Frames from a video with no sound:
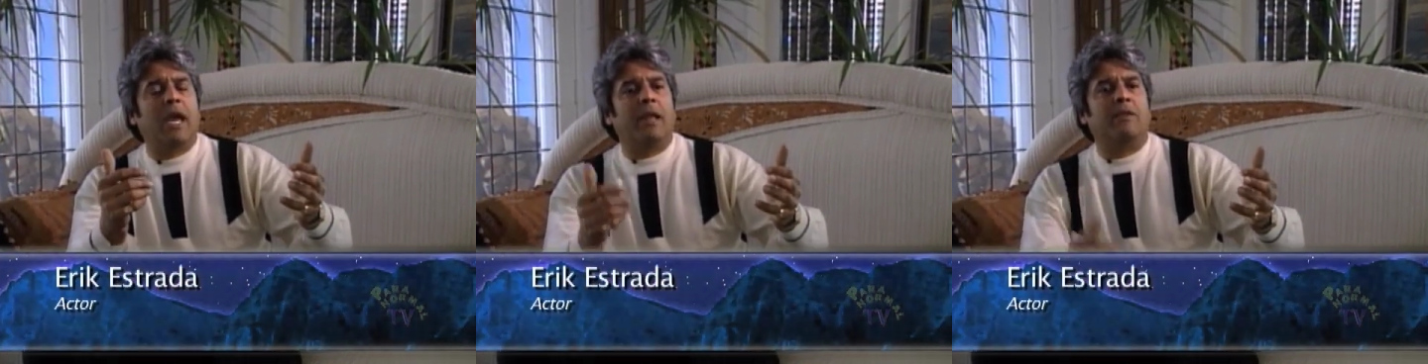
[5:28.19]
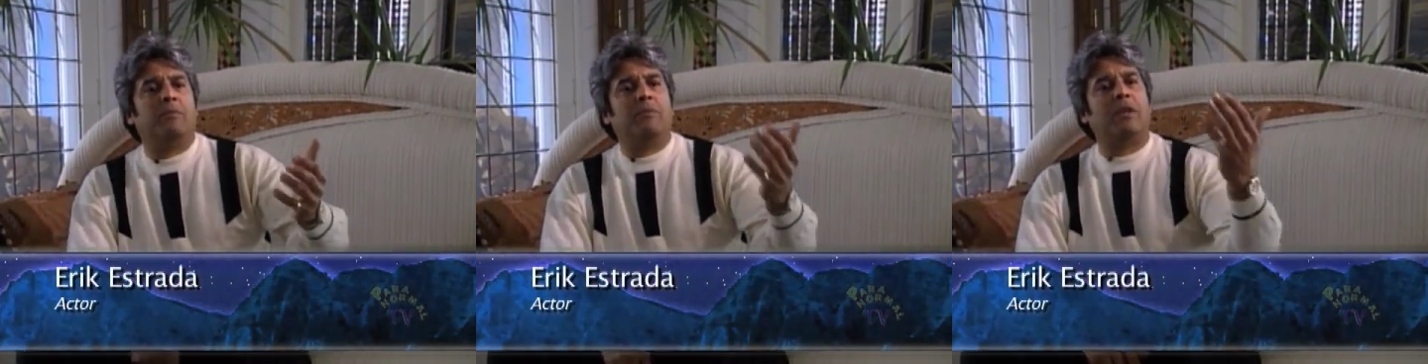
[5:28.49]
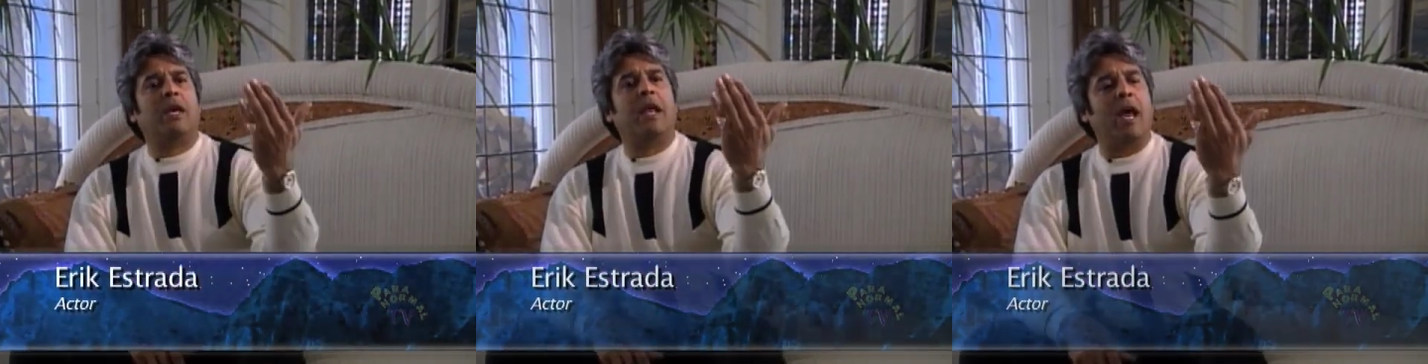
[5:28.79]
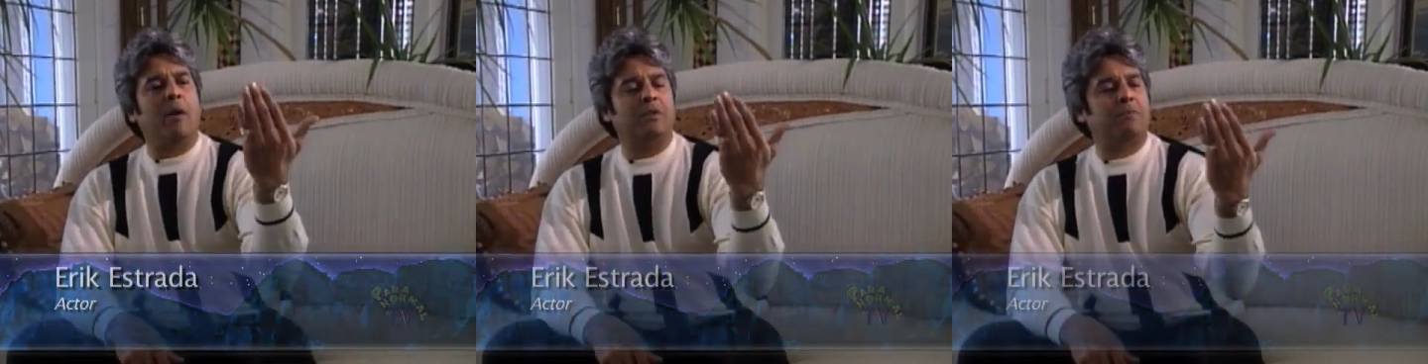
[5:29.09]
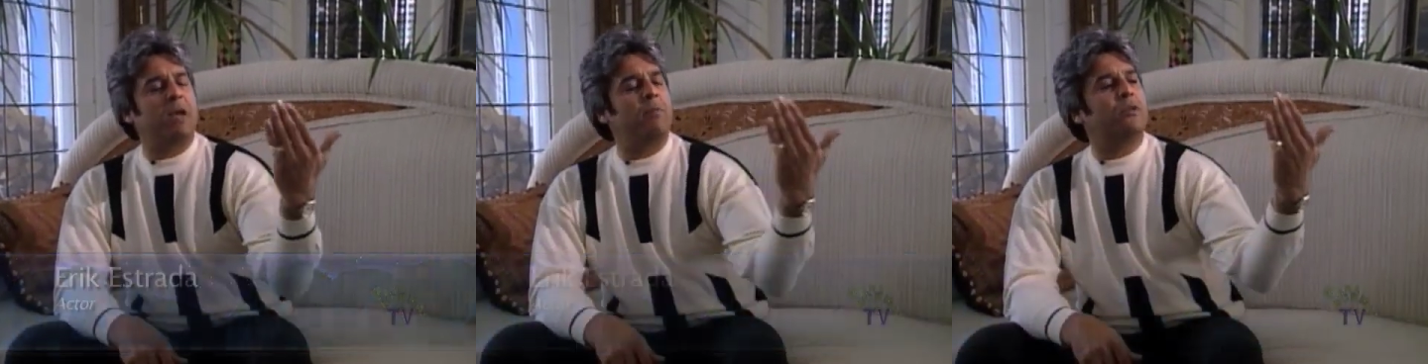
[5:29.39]
And and I
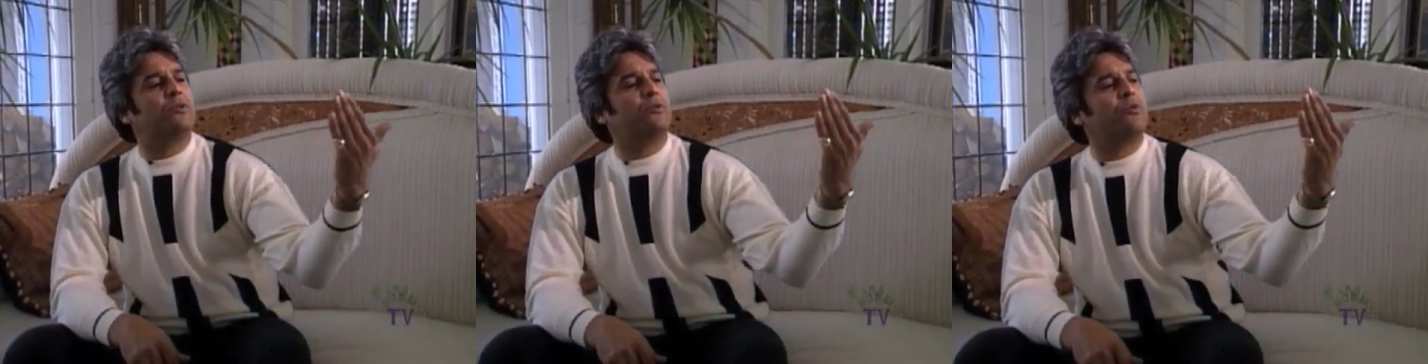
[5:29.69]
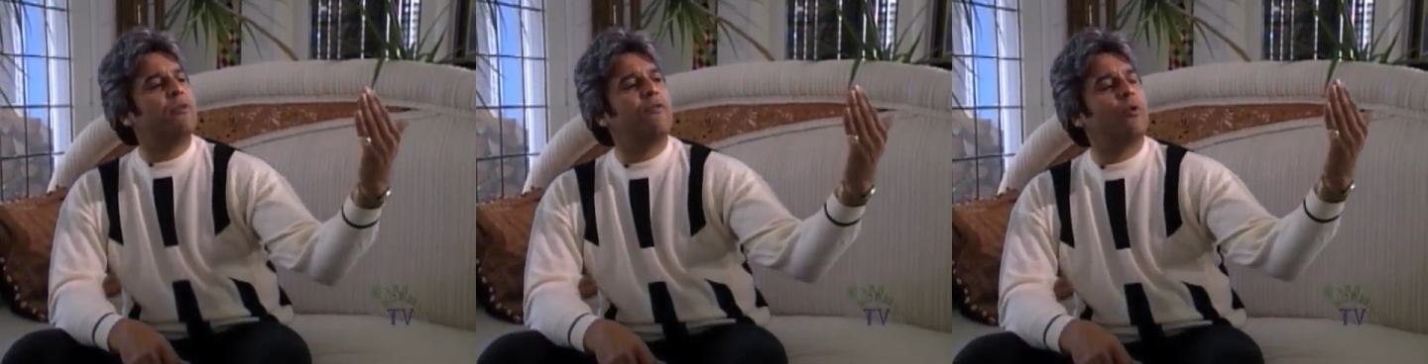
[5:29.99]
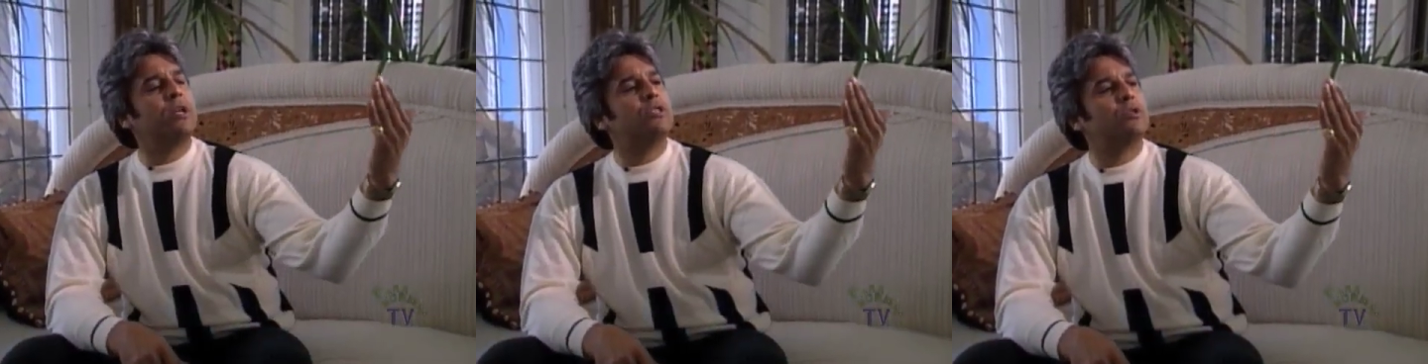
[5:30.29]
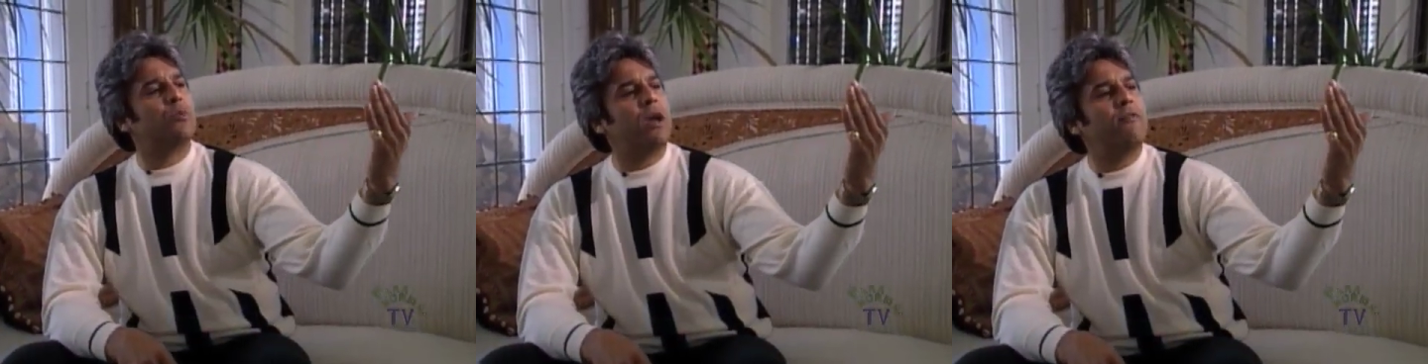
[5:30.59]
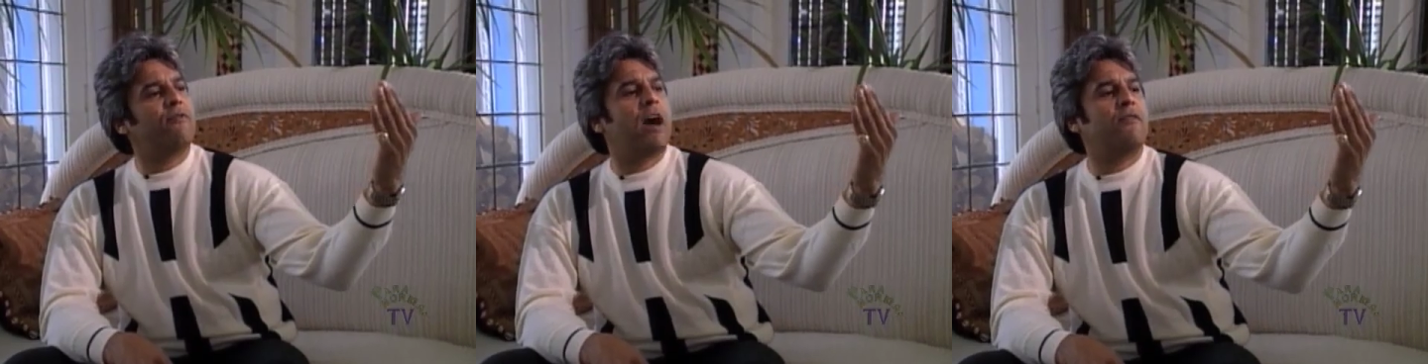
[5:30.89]
was maybe three, four inches
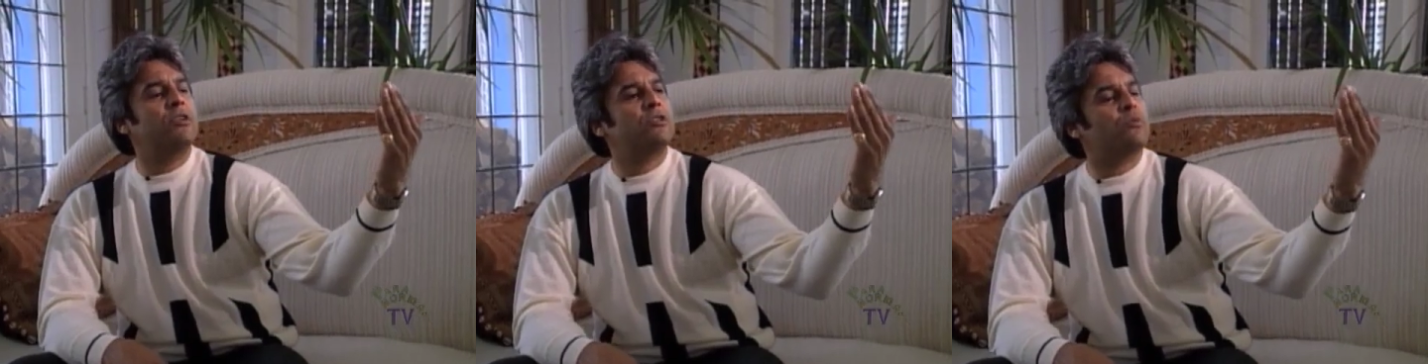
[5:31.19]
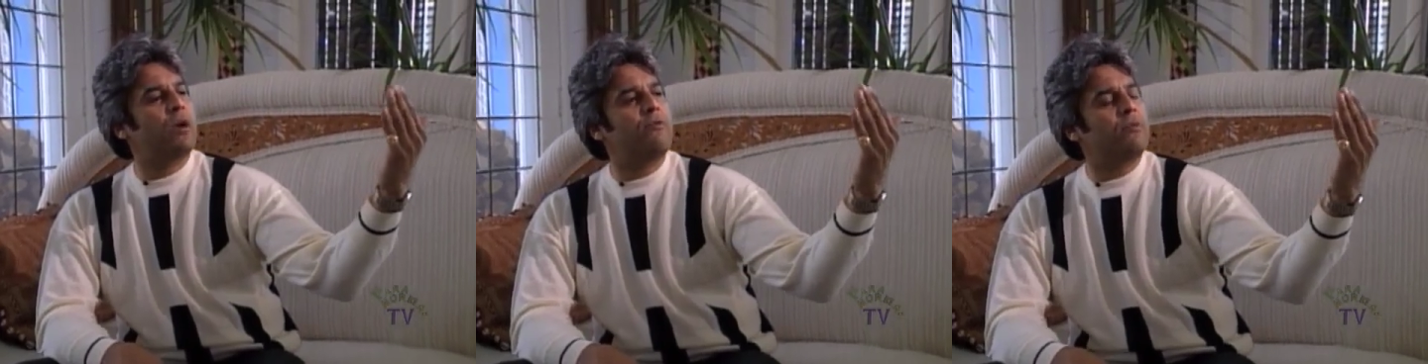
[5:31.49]
away, five inches away